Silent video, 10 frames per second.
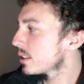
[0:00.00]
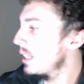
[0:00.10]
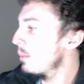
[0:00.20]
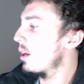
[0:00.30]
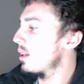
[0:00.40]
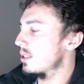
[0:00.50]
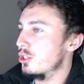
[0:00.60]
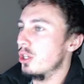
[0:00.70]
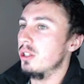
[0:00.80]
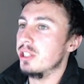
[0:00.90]
C plus
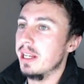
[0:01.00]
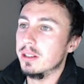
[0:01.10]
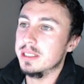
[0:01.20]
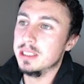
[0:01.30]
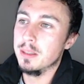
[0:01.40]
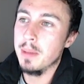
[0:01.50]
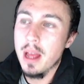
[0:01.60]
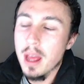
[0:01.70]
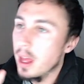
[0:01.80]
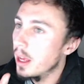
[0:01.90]
Charge ecosystem,
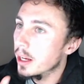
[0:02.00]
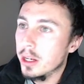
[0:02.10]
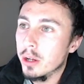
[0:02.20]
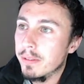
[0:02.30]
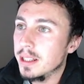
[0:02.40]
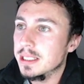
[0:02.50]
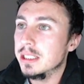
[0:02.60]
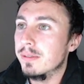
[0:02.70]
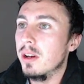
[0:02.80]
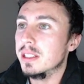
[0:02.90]
you know, first
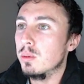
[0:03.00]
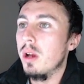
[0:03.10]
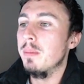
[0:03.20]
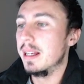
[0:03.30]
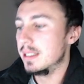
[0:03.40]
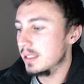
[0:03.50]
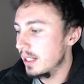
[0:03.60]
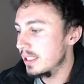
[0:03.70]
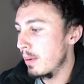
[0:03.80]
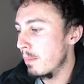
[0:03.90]
things first, what I'm
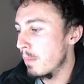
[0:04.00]
excited about